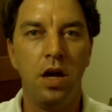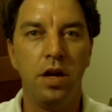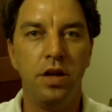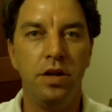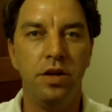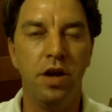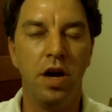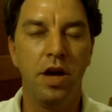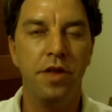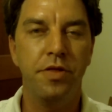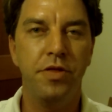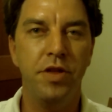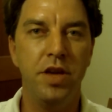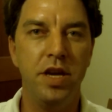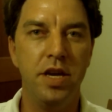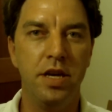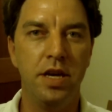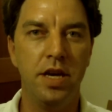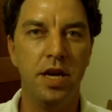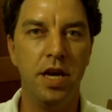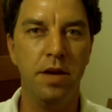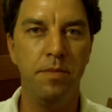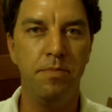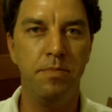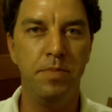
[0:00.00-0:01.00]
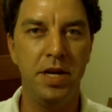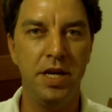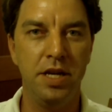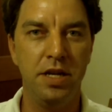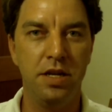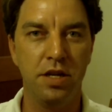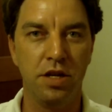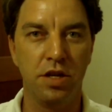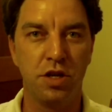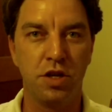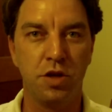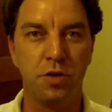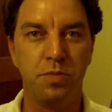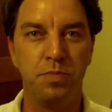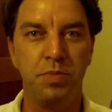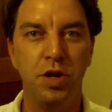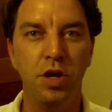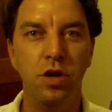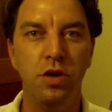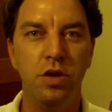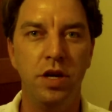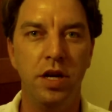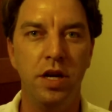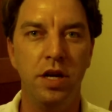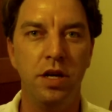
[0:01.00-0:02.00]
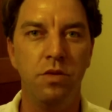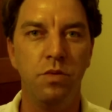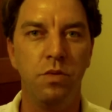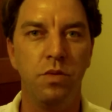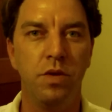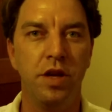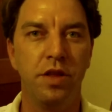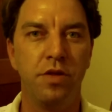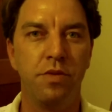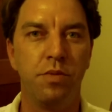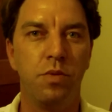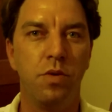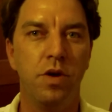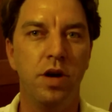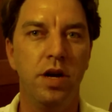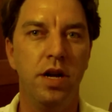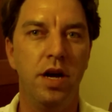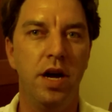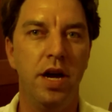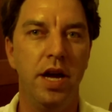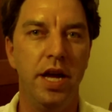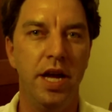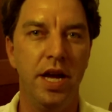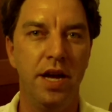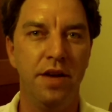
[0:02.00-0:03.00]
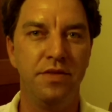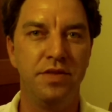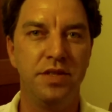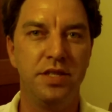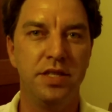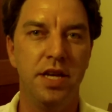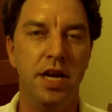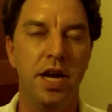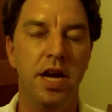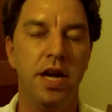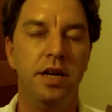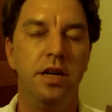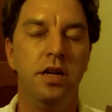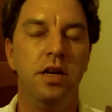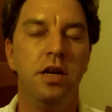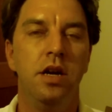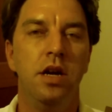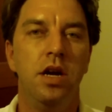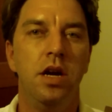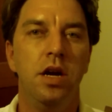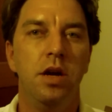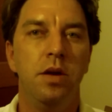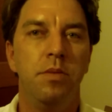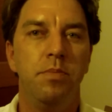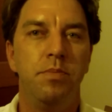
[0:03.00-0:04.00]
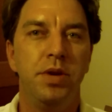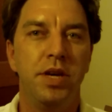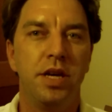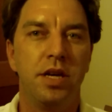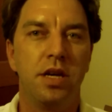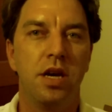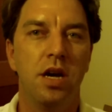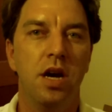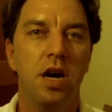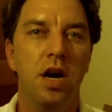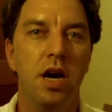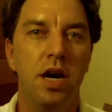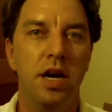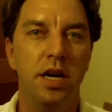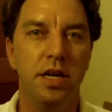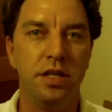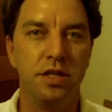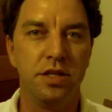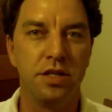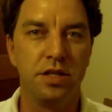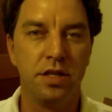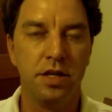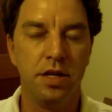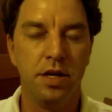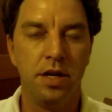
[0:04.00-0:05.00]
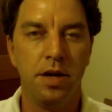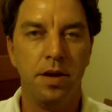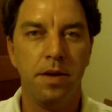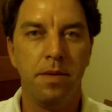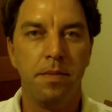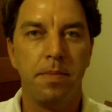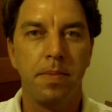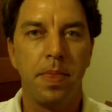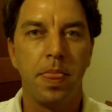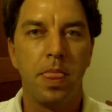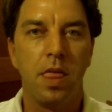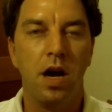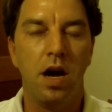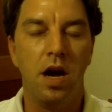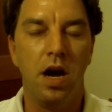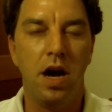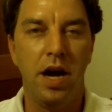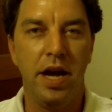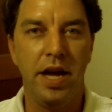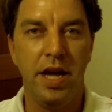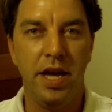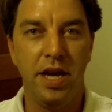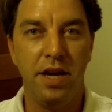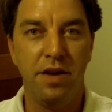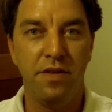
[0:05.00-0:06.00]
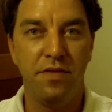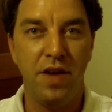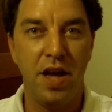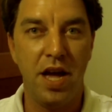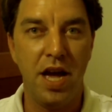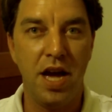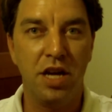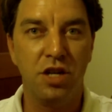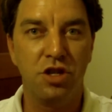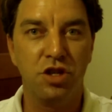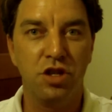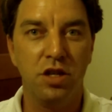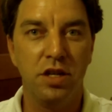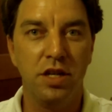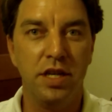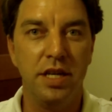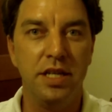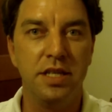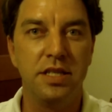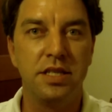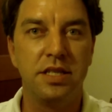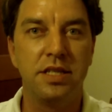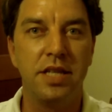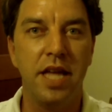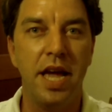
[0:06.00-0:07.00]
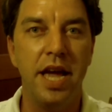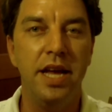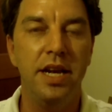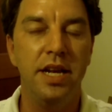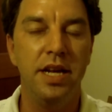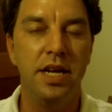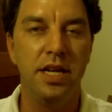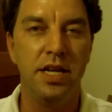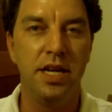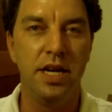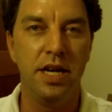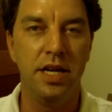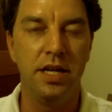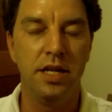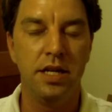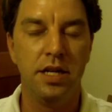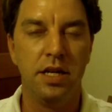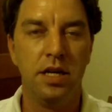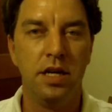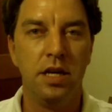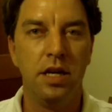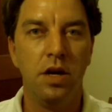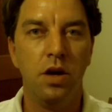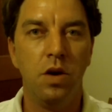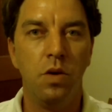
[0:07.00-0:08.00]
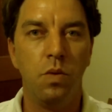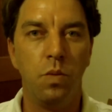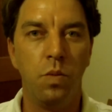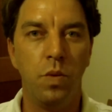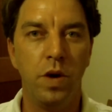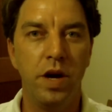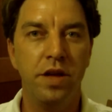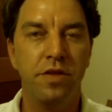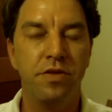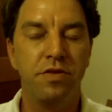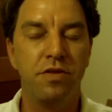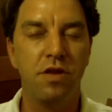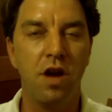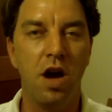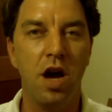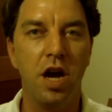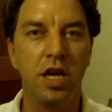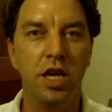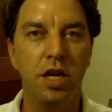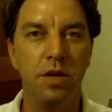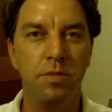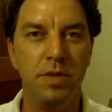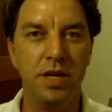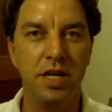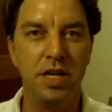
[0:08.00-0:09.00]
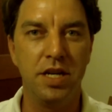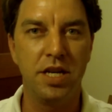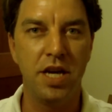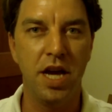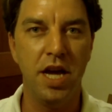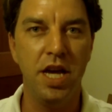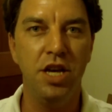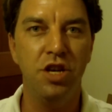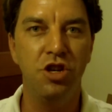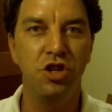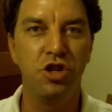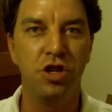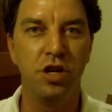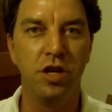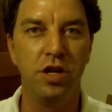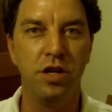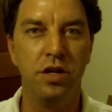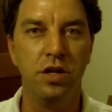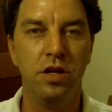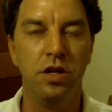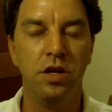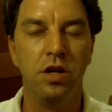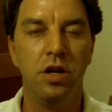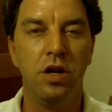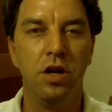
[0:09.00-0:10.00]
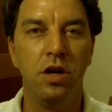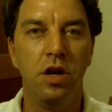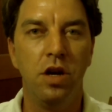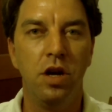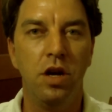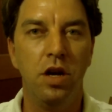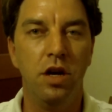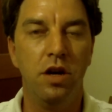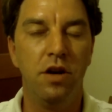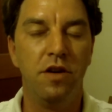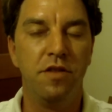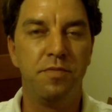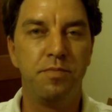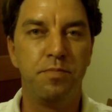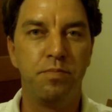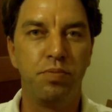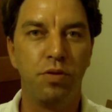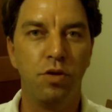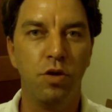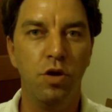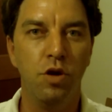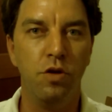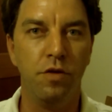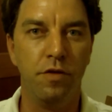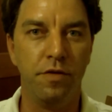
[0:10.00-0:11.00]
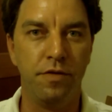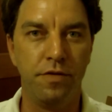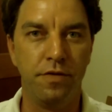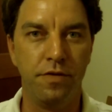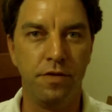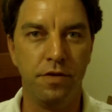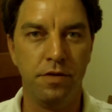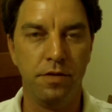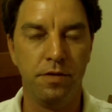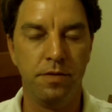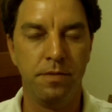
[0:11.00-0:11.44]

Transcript: Nothing can be disputed with what I have said because I have actually stated it with documentation of proof.